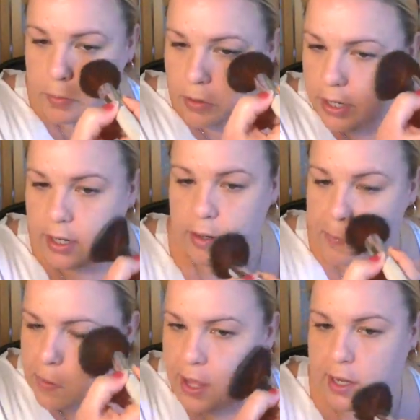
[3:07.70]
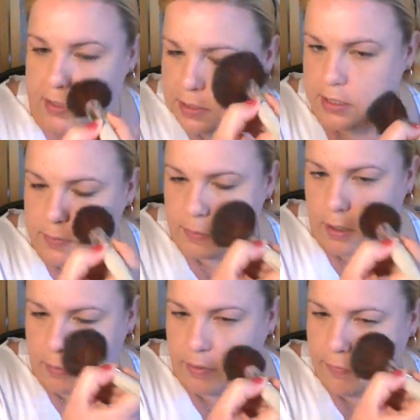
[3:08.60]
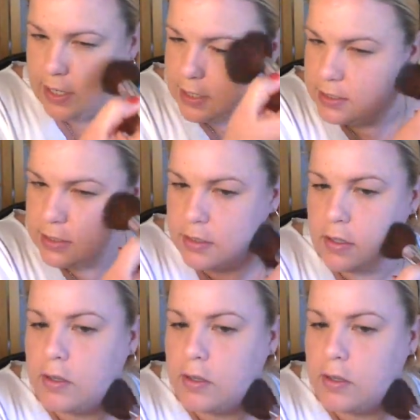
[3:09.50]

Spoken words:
I'll go ahead and add it to this part of my face.